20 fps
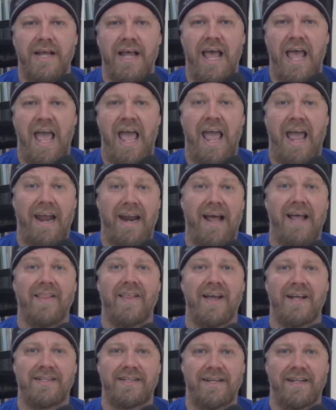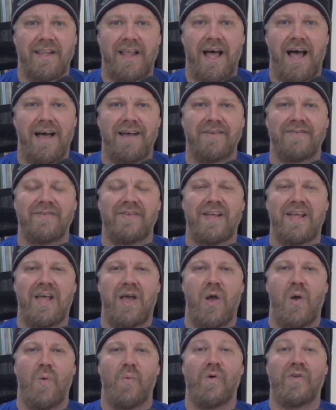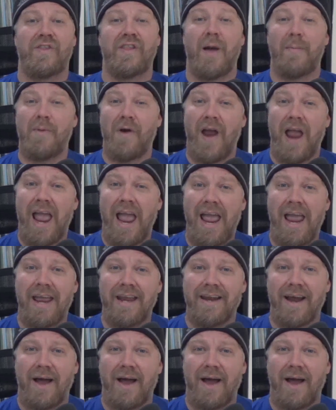and I liked it a lot. With number 8, I'm